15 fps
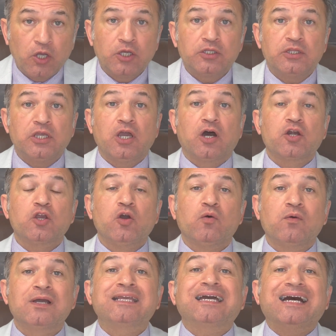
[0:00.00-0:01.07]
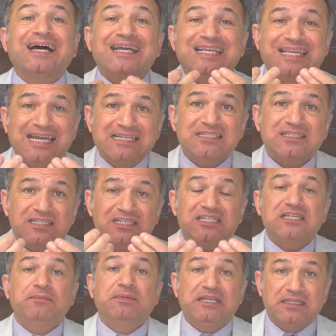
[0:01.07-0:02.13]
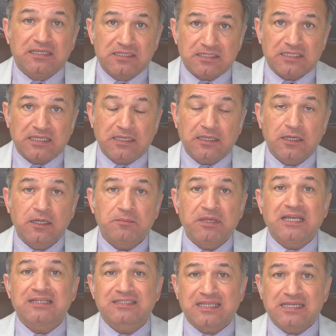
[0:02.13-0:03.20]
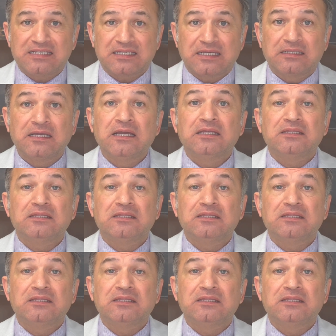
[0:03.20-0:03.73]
they are going against the CBDC because they said